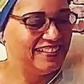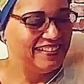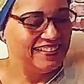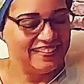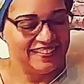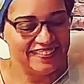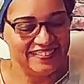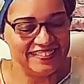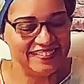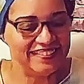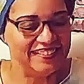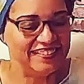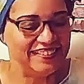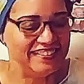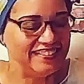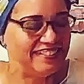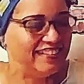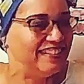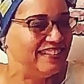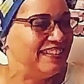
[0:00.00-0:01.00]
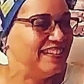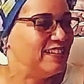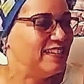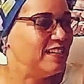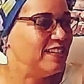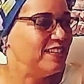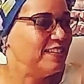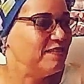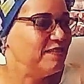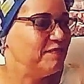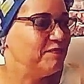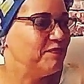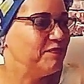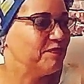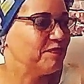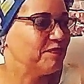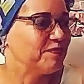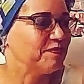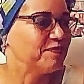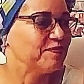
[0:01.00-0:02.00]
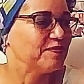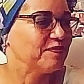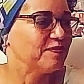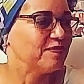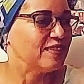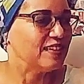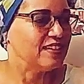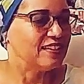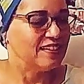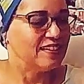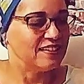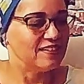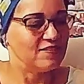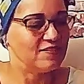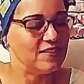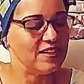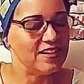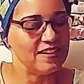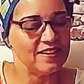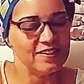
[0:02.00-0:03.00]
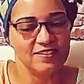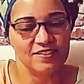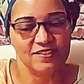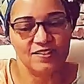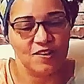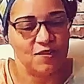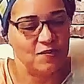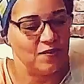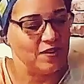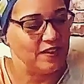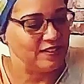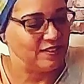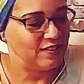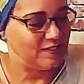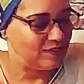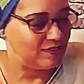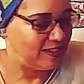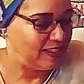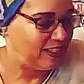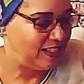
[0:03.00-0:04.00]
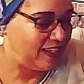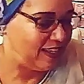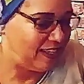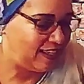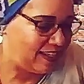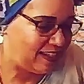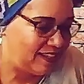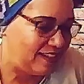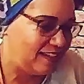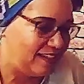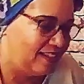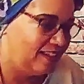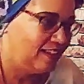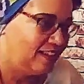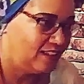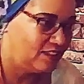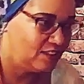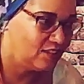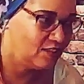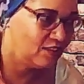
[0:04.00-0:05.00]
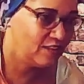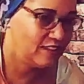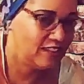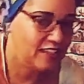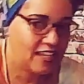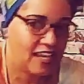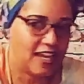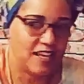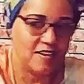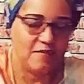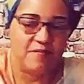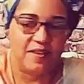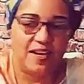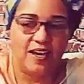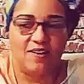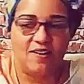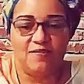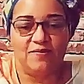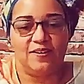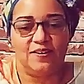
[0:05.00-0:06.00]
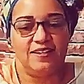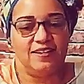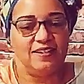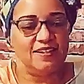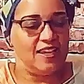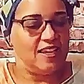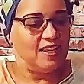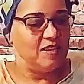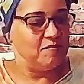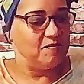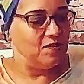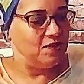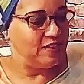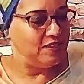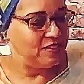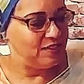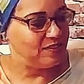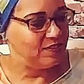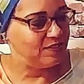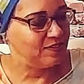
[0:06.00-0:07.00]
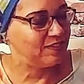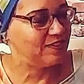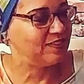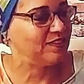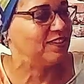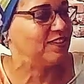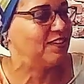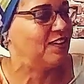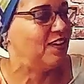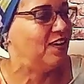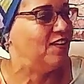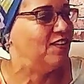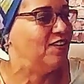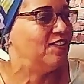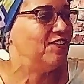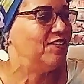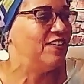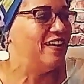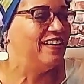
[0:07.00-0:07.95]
Aww. Well, you know what? You're 10. You only got about, 8 more years to go?